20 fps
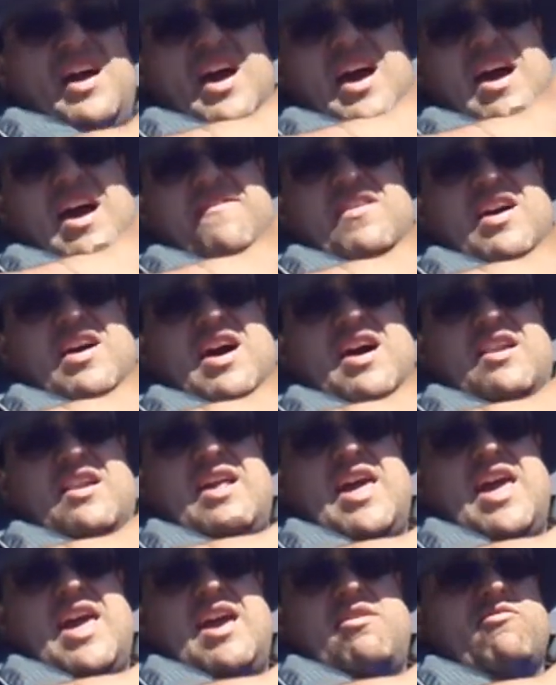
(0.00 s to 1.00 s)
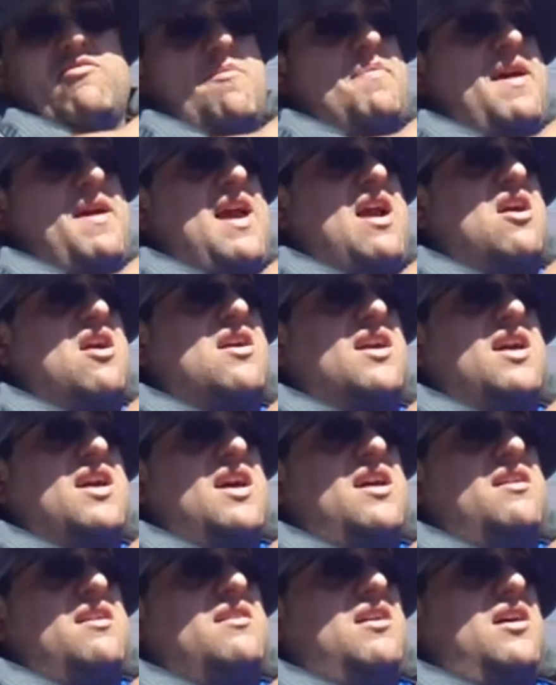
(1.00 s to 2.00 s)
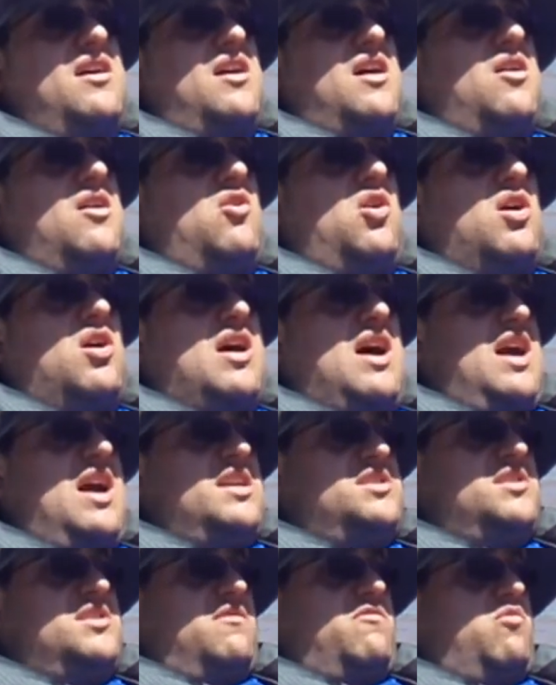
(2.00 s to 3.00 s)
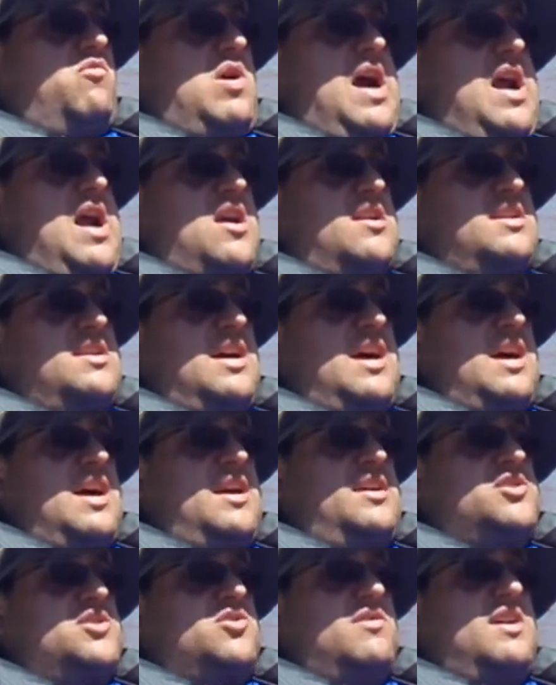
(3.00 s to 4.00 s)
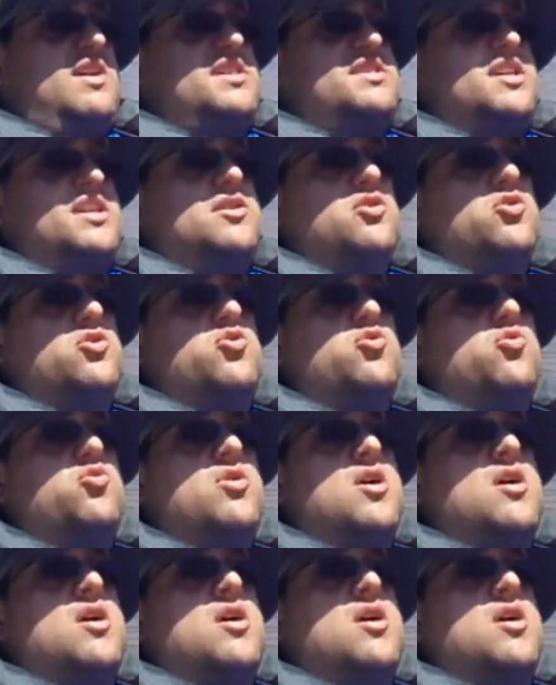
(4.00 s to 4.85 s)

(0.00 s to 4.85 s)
I've got a repair kit, all kinds of wire ties, crazy glue,